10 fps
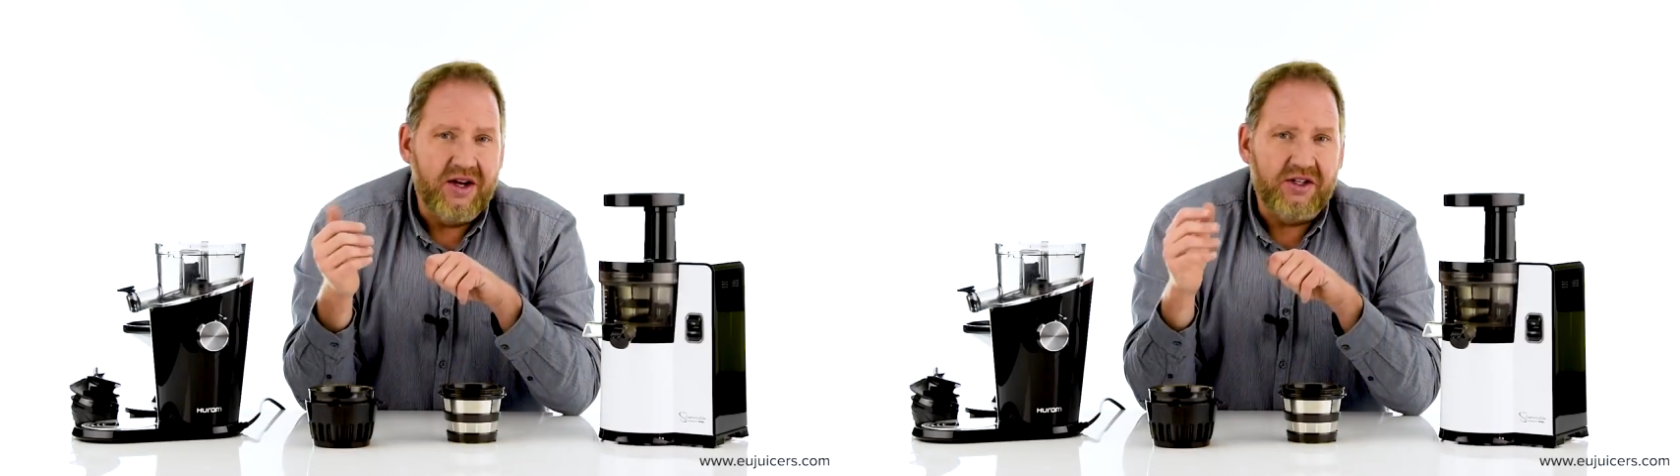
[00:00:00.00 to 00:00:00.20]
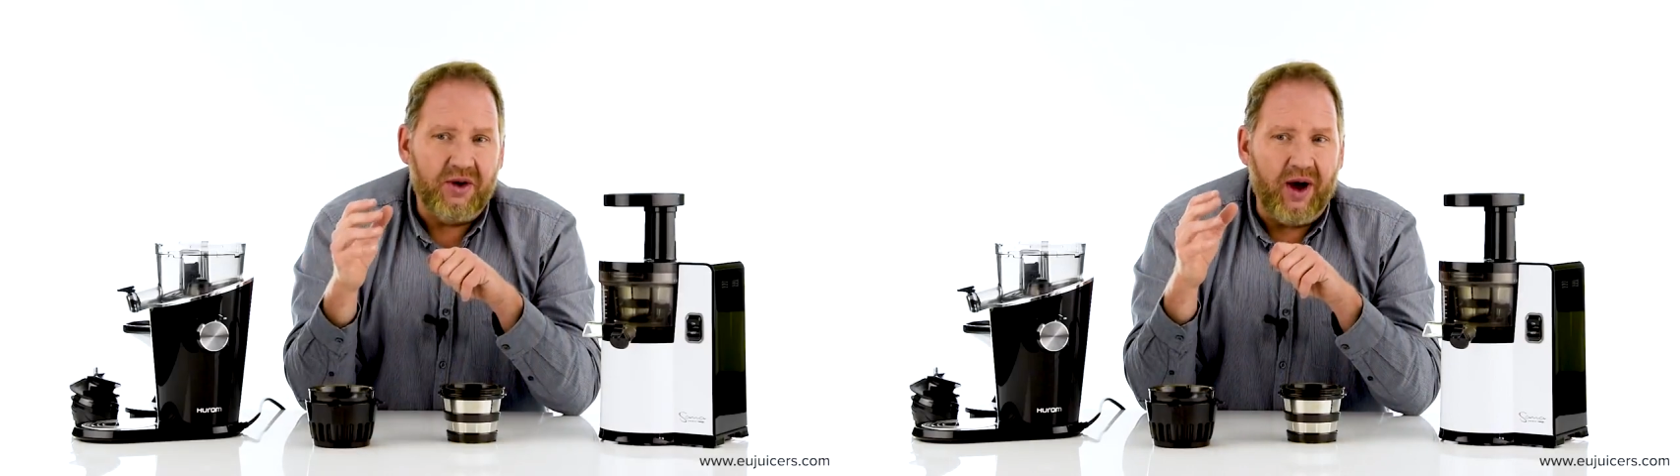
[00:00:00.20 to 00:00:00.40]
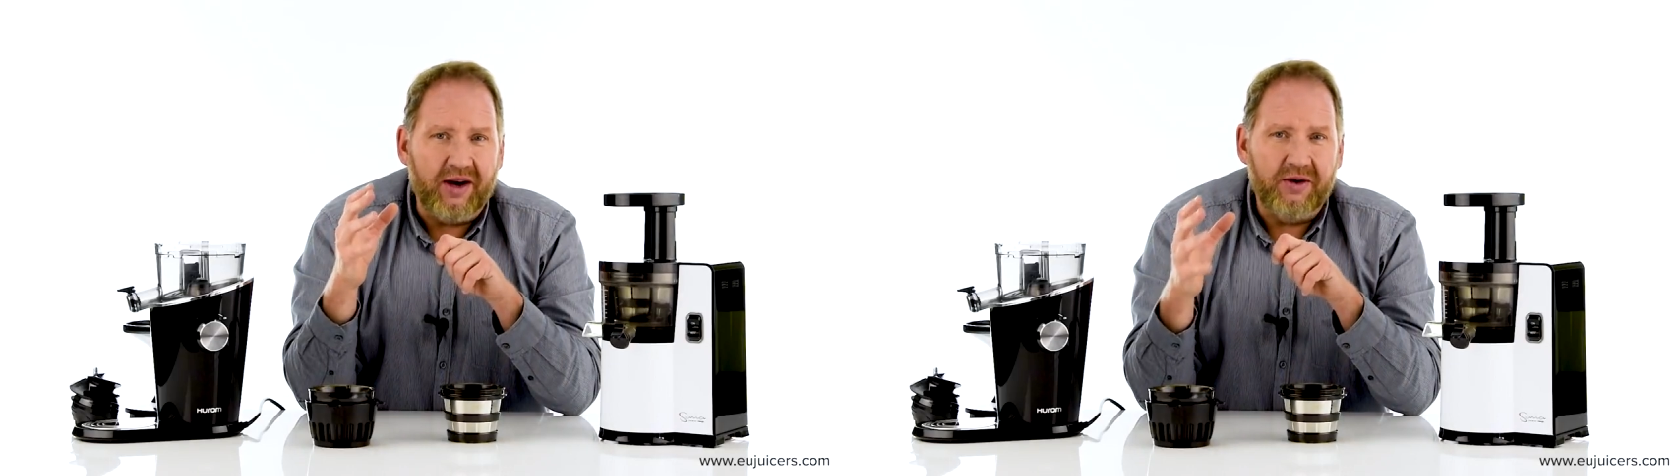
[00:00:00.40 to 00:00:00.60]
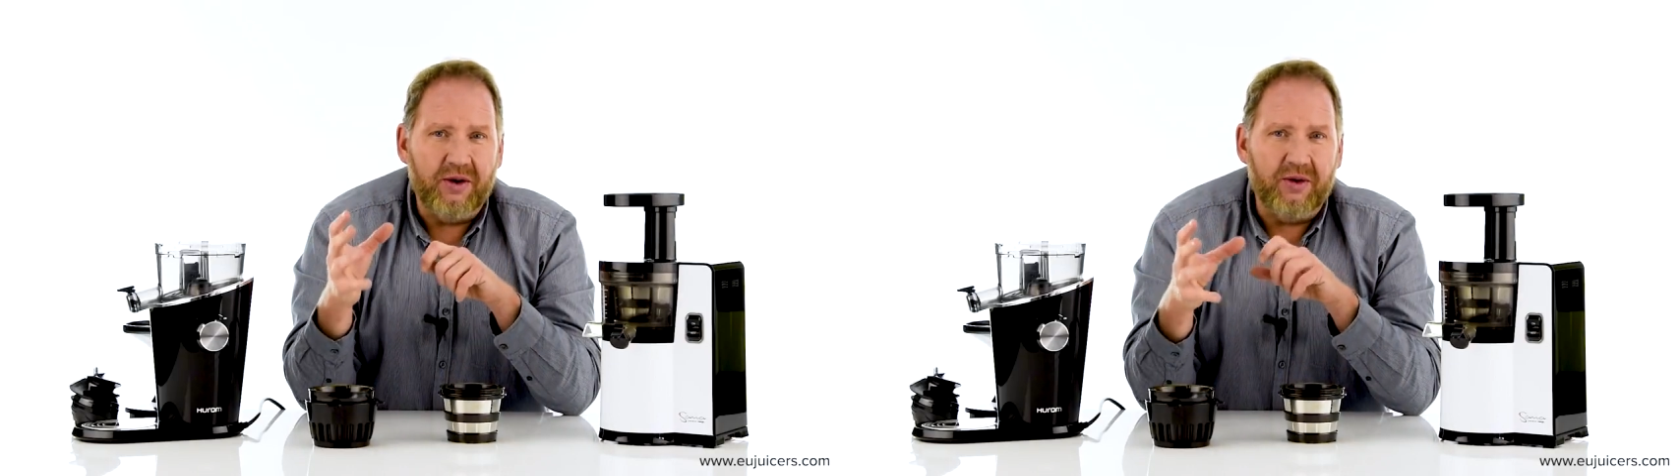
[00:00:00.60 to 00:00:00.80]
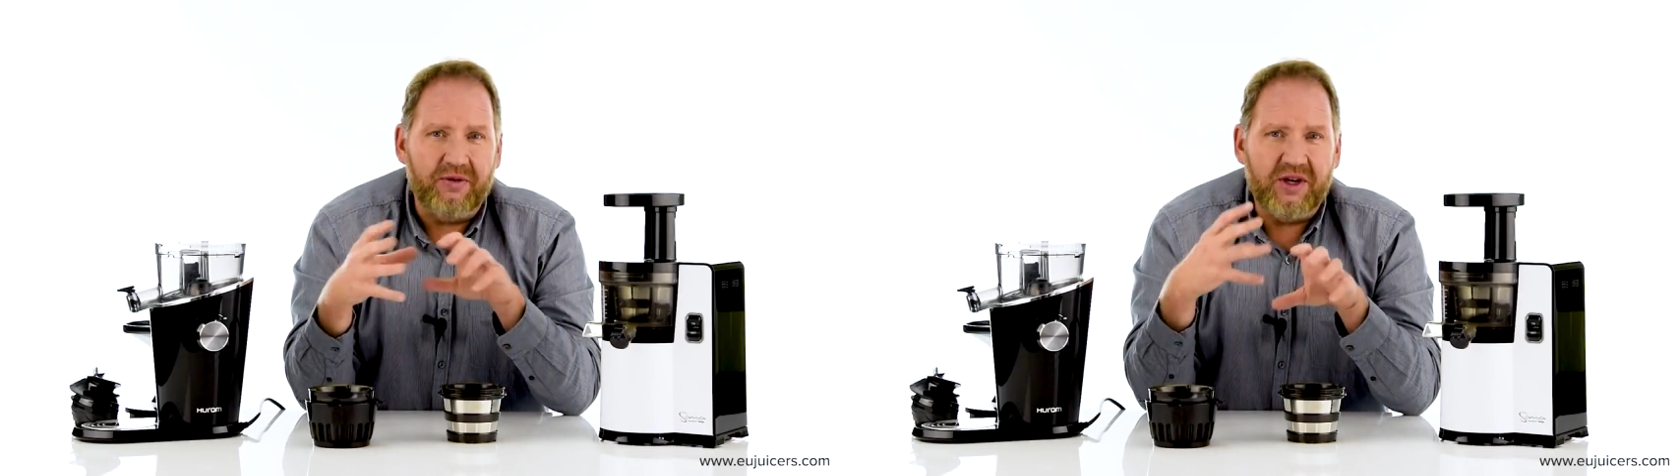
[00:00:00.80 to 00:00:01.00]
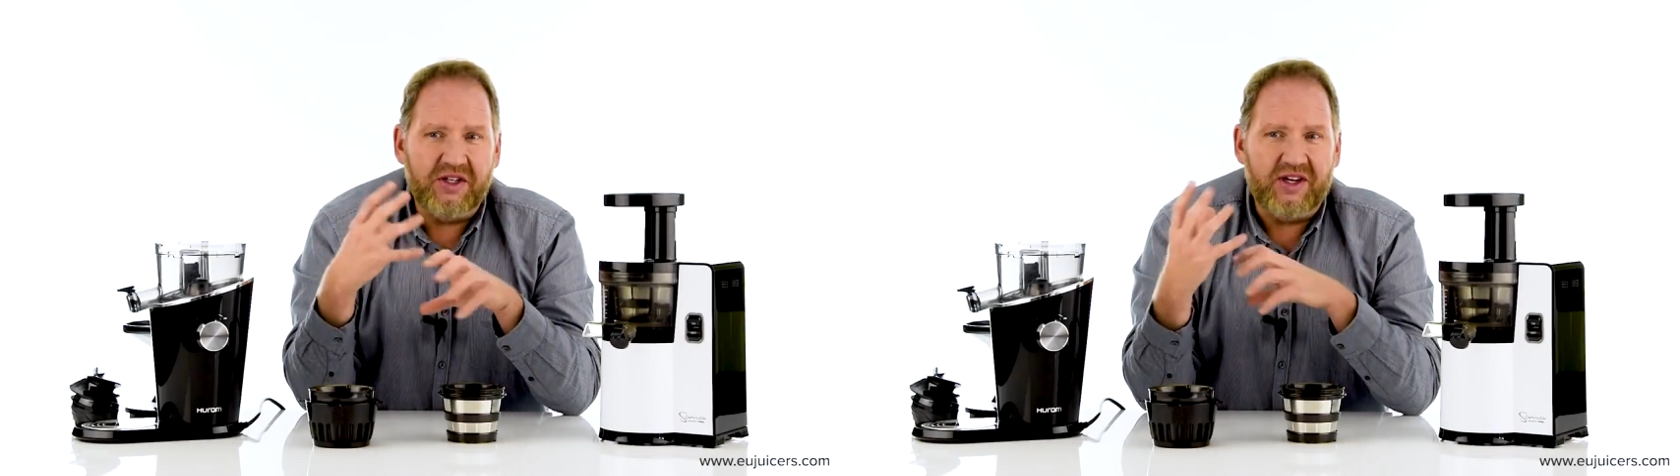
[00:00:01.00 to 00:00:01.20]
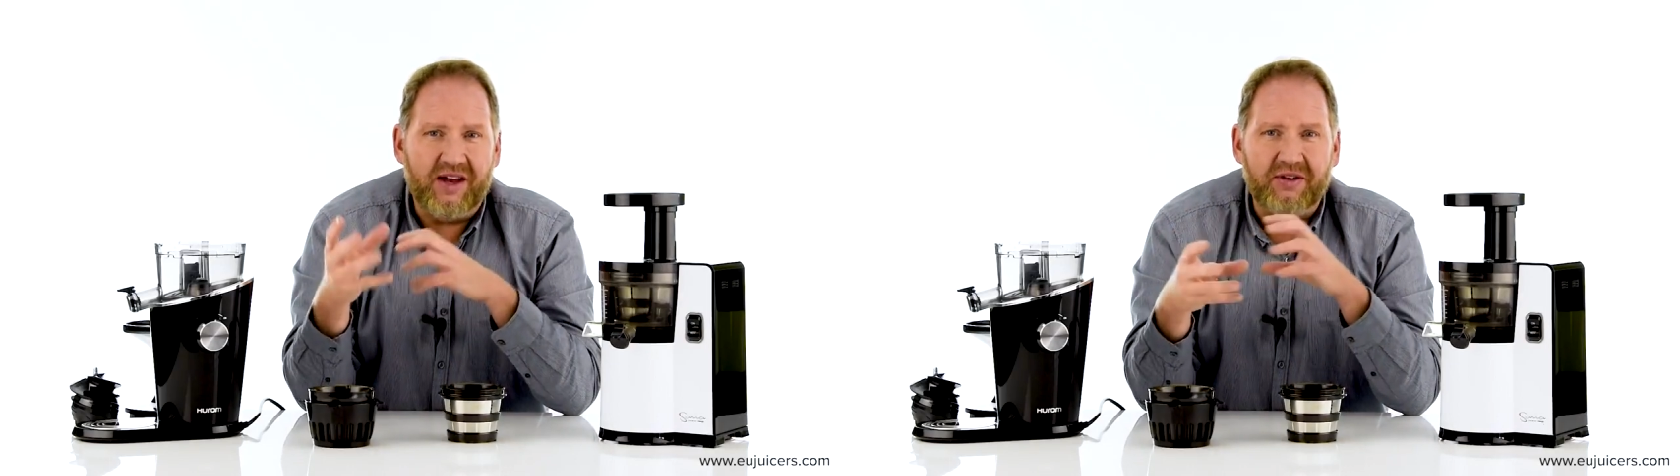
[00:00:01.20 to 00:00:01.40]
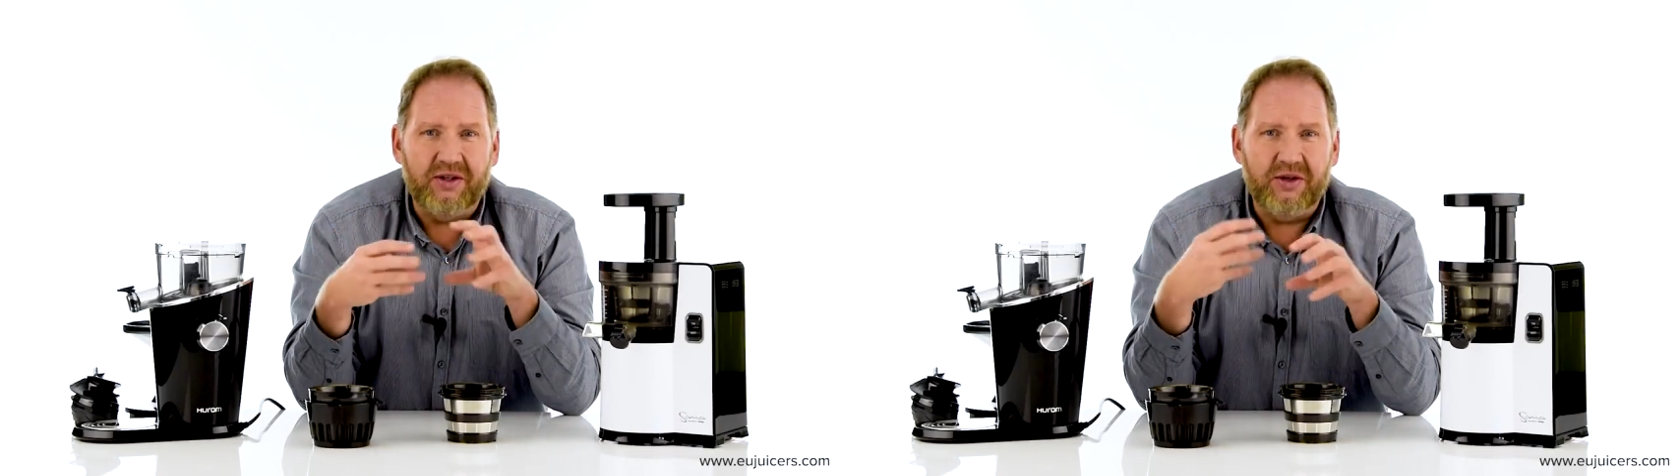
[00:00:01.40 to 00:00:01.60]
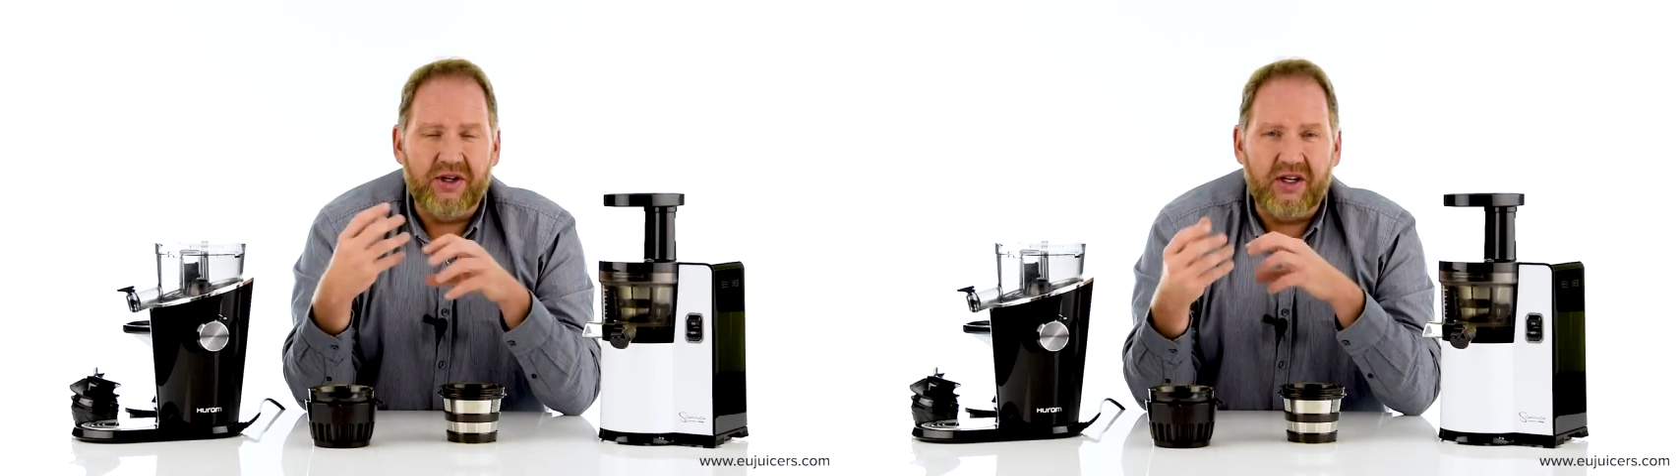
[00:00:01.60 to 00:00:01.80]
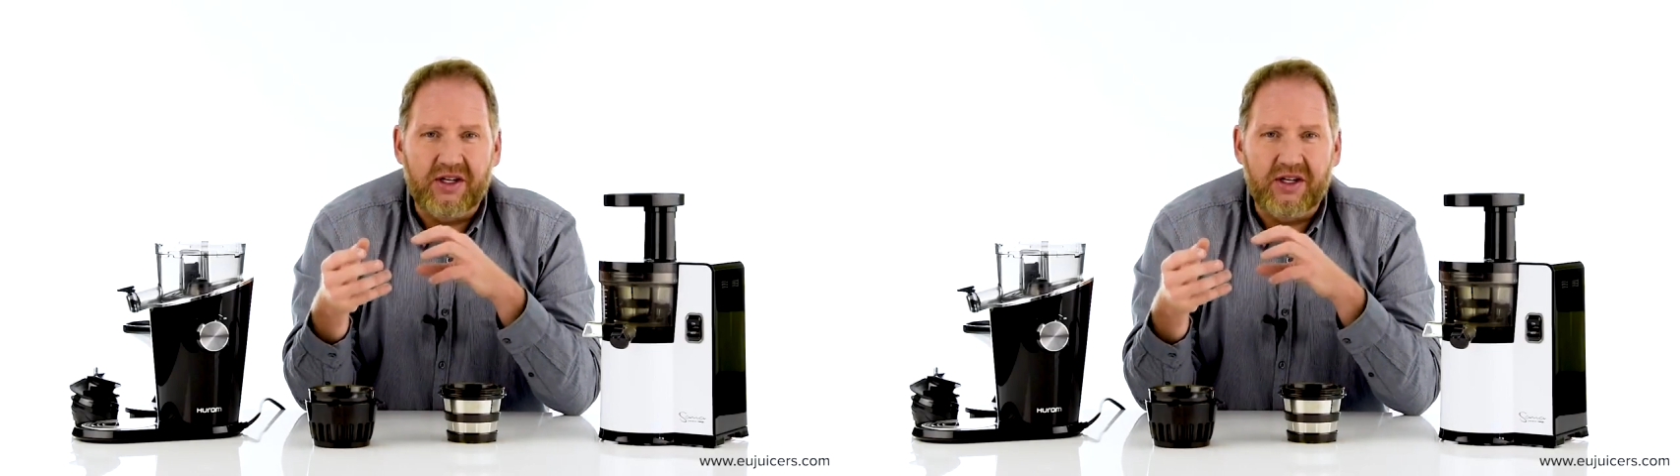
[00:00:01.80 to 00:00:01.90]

So I don't know if we just haven't learned all